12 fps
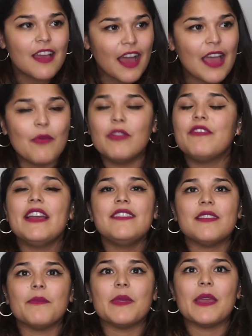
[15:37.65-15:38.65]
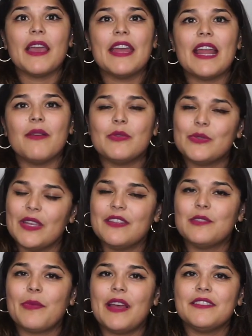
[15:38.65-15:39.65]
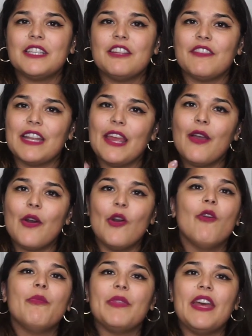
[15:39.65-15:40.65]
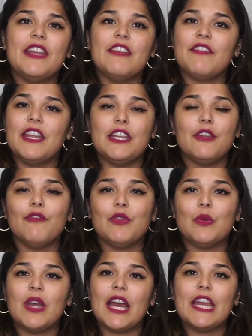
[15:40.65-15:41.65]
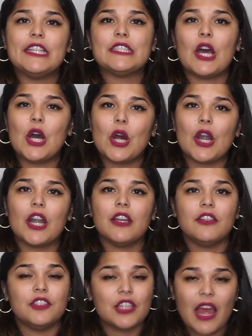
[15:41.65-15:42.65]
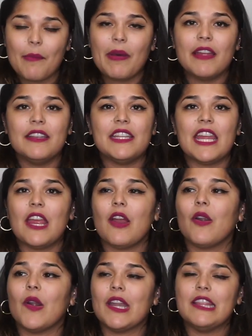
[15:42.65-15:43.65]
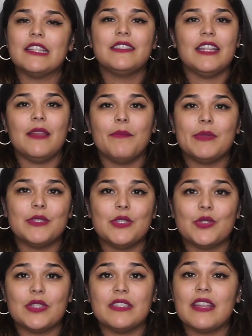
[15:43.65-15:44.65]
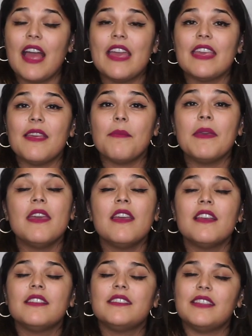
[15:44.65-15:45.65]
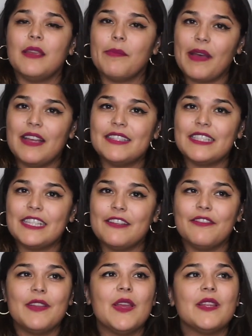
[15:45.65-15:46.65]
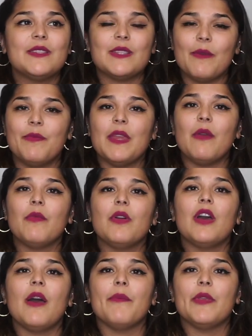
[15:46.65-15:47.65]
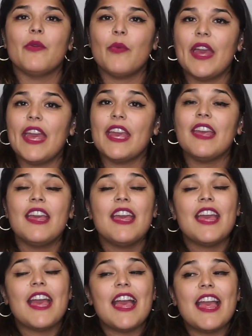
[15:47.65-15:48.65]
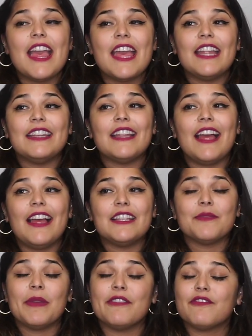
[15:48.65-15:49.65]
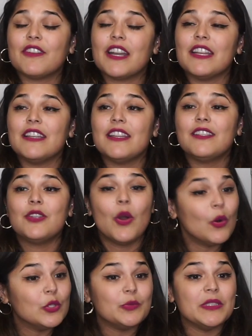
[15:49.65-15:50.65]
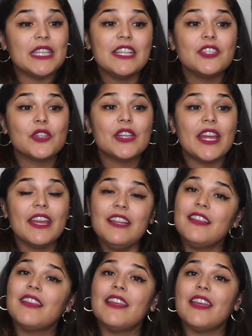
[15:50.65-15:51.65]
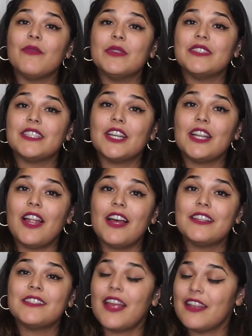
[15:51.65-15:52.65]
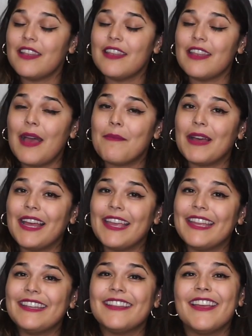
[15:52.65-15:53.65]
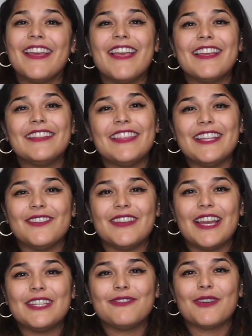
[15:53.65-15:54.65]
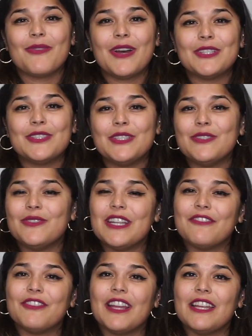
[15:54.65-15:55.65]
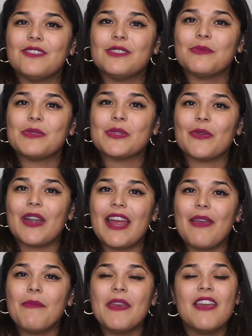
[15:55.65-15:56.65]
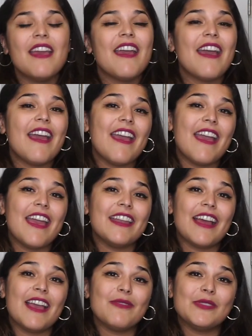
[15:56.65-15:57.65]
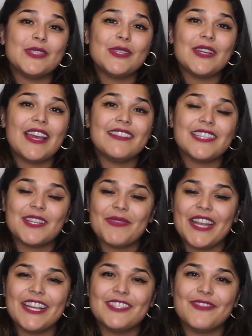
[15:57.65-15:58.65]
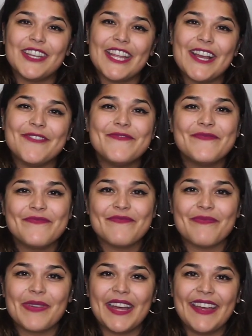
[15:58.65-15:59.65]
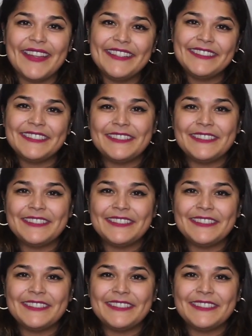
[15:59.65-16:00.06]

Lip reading: I will find something, and I will stay this positive. And I hope that if any of you guys are job hunting or in the same position as I am, stay positive. Something will come your way. And as my friend told me yesterday, it was their loss, not mine. Thank you guys for watching. Do not forget to subscribe, and I will see you guys in my next video. Bye.